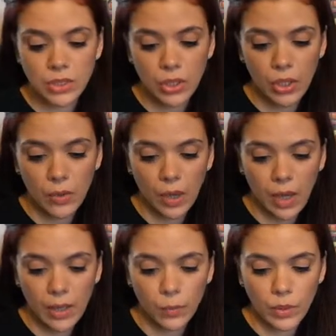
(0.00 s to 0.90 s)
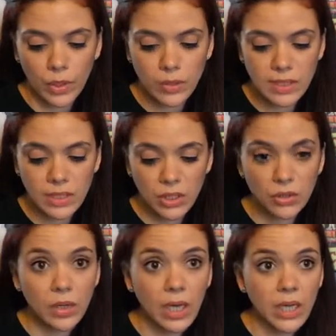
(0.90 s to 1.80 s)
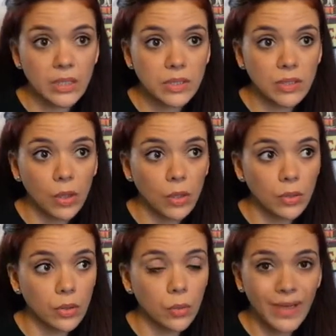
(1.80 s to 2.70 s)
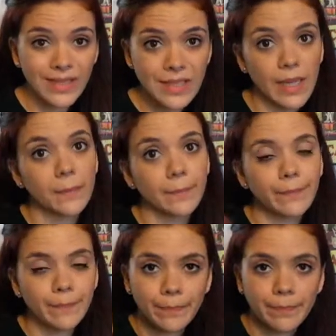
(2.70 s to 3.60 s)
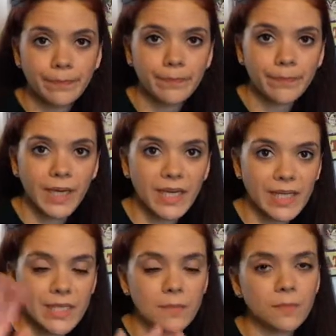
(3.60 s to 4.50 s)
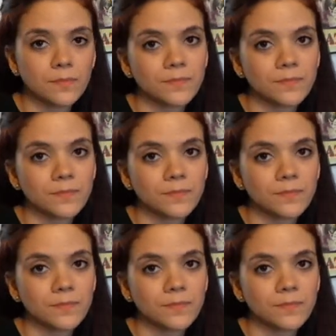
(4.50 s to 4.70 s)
So I will see you guys on Wednesday. Bye guys.